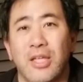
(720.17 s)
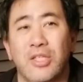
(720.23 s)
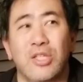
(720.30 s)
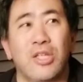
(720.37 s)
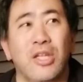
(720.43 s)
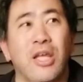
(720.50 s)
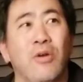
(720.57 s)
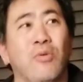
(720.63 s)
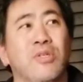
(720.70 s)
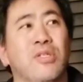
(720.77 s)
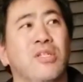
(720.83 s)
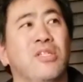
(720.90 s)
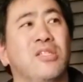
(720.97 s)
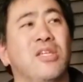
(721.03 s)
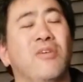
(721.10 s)
Today was the
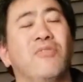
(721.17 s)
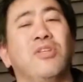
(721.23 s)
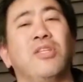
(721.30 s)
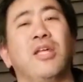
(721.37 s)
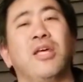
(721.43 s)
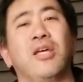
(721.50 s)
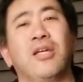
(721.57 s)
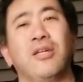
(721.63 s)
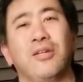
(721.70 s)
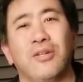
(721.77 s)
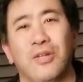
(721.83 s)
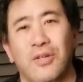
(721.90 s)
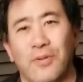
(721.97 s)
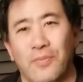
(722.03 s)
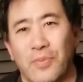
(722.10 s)
seventh day.
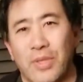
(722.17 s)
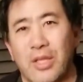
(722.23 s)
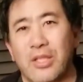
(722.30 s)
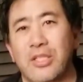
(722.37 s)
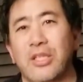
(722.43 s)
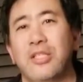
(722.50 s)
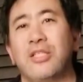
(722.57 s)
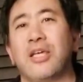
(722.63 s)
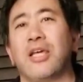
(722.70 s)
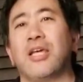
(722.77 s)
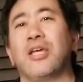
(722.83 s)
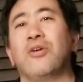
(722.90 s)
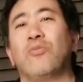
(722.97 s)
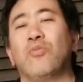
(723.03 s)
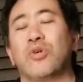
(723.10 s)

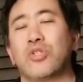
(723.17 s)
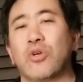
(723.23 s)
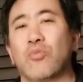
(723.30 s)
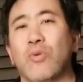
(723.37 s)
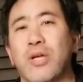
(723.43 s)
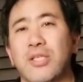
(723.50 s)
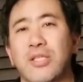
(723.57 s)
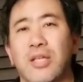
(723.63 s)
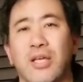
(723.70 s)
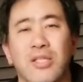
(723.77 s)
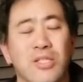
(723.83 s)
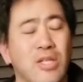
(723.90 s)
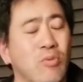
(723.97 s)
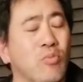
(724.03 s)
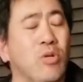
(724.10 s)
Today was a rest day.
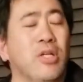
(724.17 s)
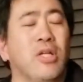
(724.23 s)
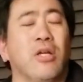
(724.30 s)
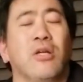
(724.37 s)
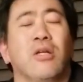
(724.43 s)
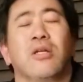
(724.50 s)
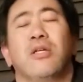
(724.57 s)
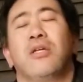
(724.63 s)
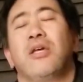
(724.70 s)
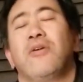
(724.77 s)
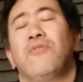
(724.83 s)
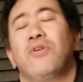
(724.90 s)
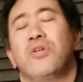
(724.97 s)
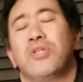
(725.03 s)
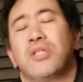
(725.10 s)
Somewhere in there, give
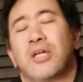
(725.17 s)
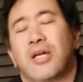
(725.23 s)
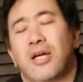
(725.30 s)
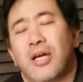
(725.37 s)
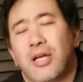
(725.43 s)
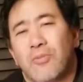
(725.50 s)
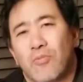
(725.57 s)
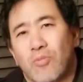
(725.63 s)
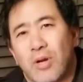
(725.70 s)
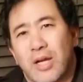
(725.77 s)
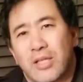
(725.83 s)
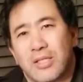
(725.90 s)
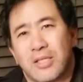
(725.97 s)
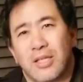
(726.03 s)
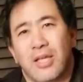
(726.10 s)
your time
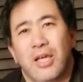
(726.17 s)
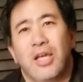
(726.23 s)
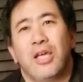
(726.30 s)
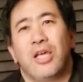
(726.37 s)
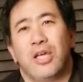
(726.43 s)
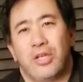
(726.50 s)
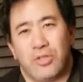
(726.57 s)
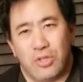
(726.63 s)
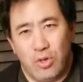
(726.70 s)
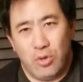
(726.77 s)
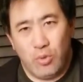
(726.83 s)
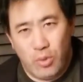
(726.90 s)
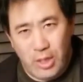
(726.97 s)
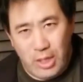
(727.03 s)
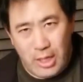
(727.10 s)
rest. It's
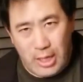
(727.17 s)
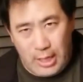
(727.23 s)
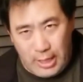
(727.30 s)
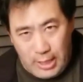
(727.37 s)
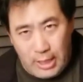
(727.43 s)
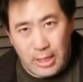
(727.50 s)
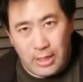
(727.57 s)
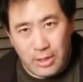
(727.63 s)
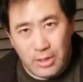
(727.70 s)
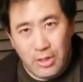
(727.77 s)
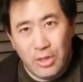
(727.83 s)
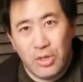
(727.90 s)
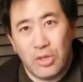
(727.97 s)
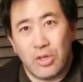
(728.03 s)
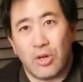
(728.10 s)
okay.
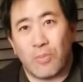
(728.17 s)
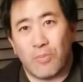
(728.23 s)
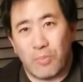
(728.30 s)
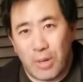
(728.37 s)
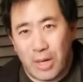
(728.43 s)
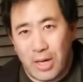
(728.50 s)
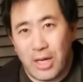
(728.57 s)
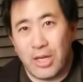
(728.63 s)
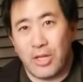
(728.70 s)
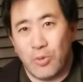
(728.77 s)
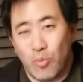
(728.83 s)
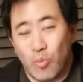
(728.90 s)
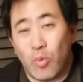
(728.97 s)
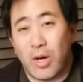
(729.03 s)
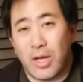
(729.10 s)
Your body
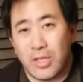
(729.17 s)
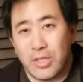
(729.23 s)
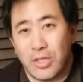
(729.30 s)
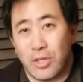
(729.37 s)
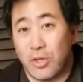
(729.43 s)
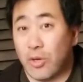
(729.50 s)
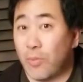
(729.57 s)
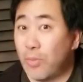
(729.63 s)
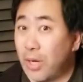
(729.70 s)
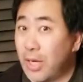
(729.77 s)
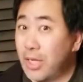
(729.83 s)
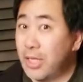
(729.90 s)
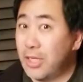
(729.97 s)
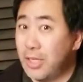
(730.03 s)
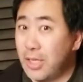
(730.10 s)
wants it. Your
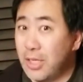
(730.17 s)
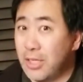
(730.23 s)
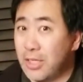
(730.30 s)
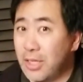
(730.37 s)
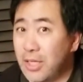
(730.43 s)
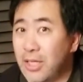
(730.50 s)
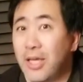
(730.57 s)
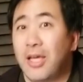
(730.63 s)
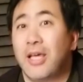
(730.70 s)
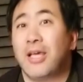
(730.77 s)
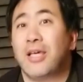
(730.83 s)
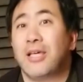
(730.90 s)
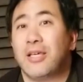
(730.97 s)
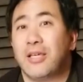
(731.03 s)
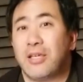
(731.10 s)
body needs it.
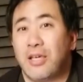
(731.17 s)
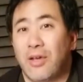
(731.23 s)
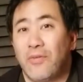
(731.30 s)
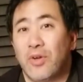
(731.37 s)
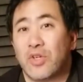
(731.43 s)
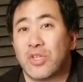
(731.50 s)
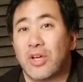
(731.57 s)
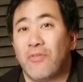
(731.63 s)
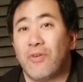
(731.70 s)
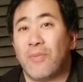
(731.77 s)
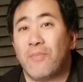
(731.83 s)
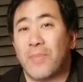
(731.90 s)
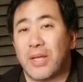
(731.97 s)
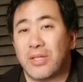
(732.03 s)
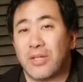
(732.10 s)
Give yourself a
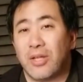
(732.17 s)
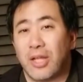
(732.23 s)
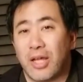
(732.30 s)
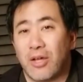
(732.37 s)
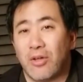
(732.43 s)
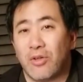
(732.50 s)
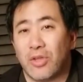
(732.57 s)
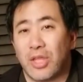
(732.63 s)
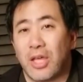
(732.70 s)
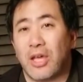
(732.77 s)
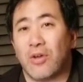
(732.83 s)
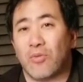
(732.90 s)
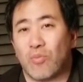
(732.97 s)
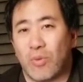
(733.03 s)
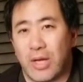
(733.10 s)
mental health
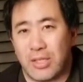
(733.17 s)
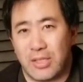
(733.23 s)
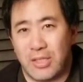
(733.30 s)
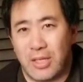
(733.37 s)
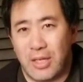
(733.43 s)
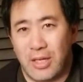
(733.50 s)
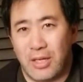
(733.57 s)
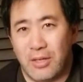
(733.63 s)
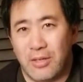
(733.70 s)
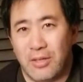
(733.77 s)
and rest day.